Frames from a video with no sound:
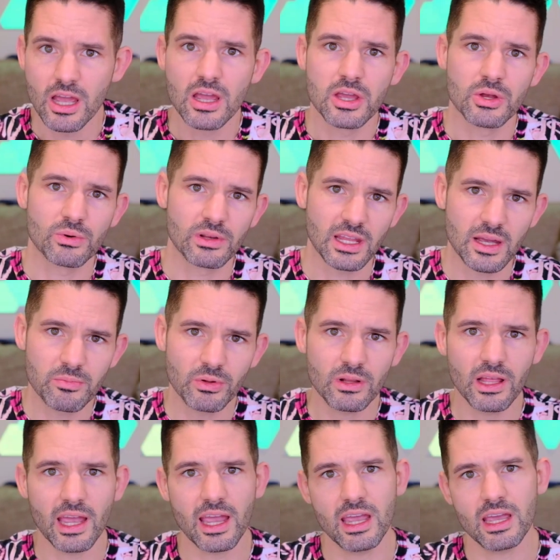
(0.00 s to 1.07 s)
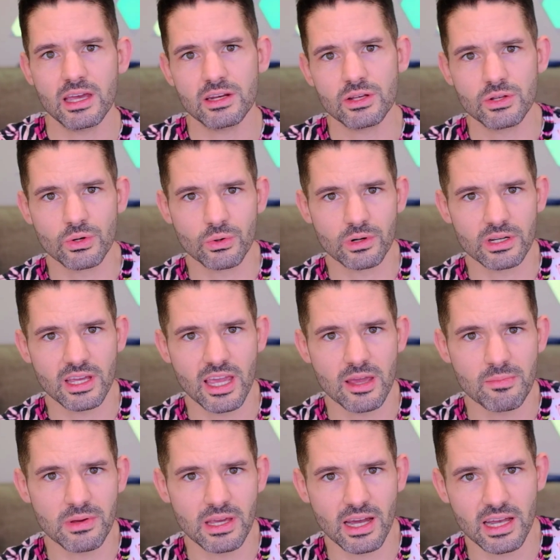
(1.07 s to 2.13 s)
your label and your
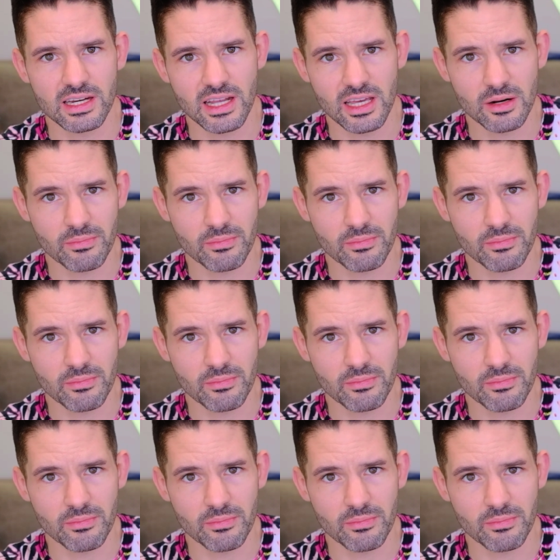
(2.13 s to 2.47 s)
KPI data